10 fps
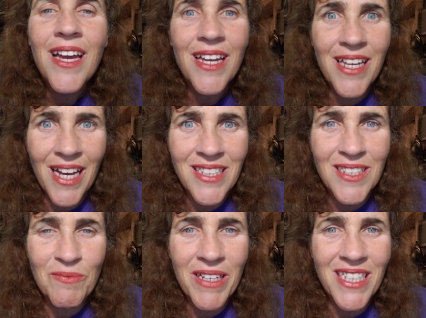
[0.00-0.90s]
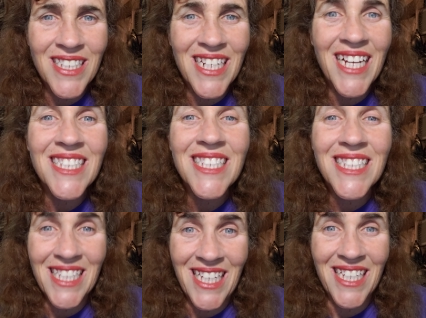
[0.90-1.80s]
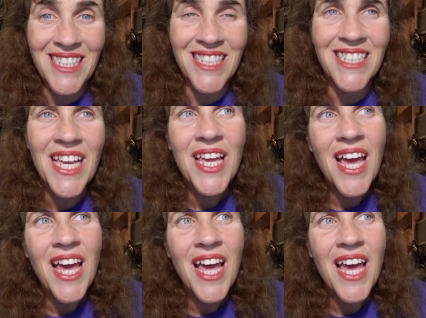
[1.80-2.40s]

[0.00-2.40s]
Yes, because it has seeds.